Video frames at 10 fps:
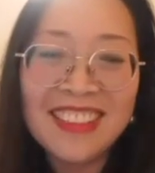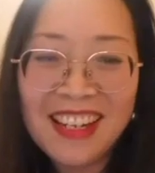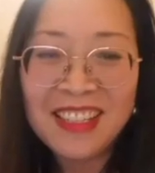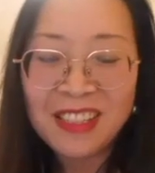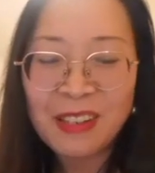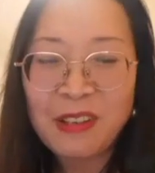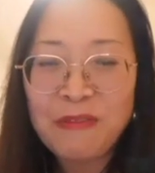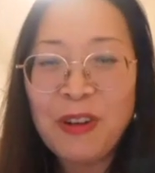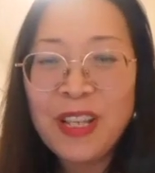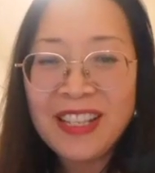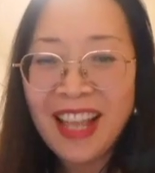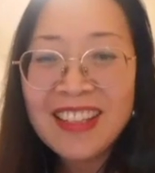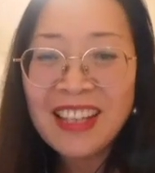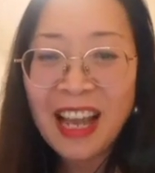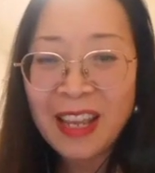Yes, following
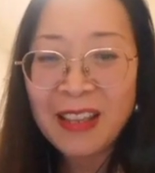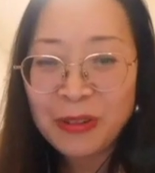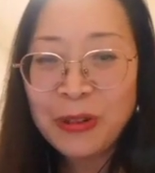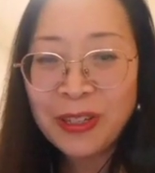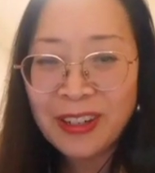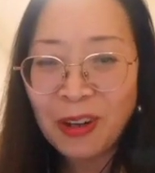that, I cook